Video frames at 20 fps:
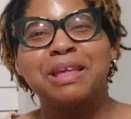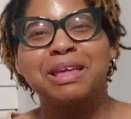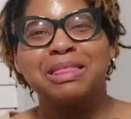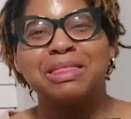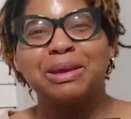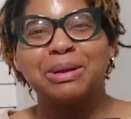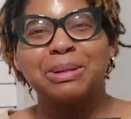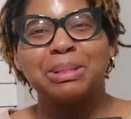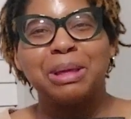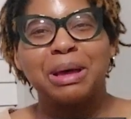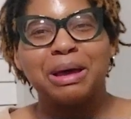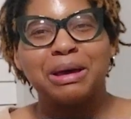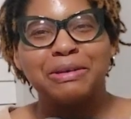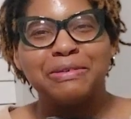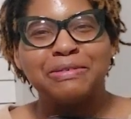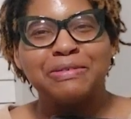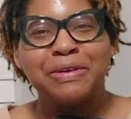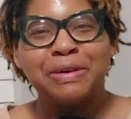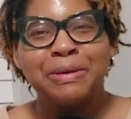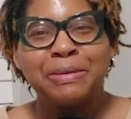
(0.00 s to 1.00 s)
their
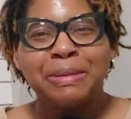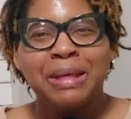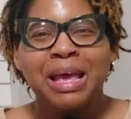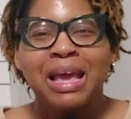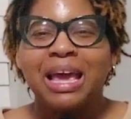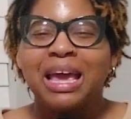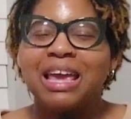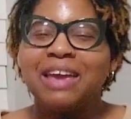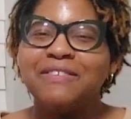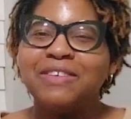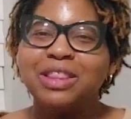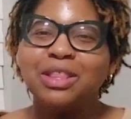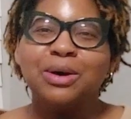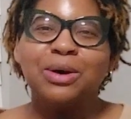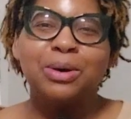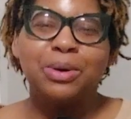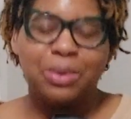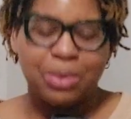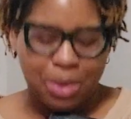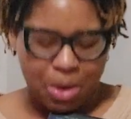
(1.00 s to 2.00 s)
love. Even
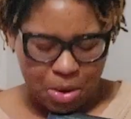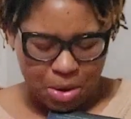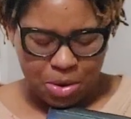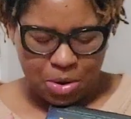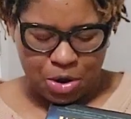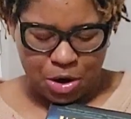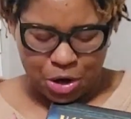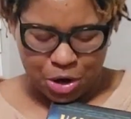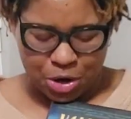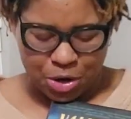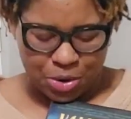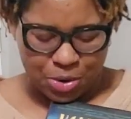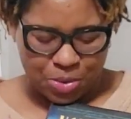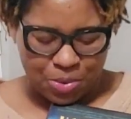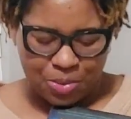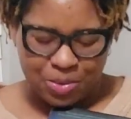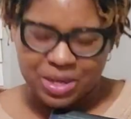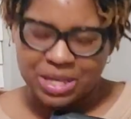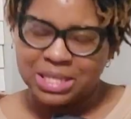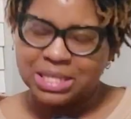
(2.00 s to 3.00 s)
though old girl
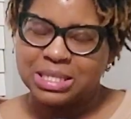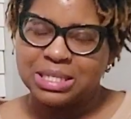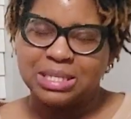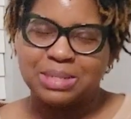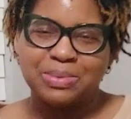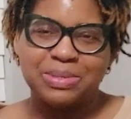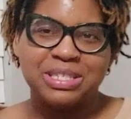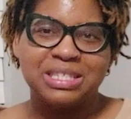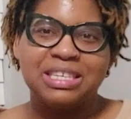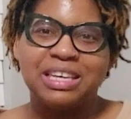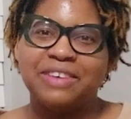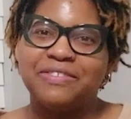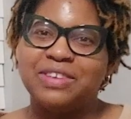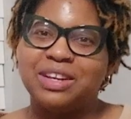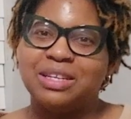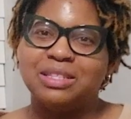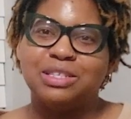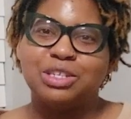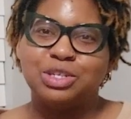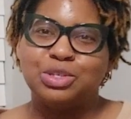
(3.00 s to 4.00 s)
was giving
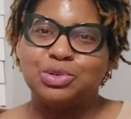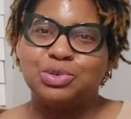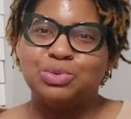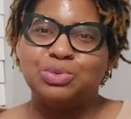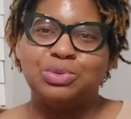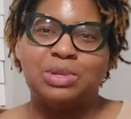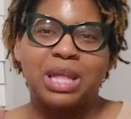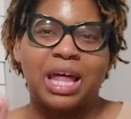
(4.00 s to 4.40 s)
it to dude,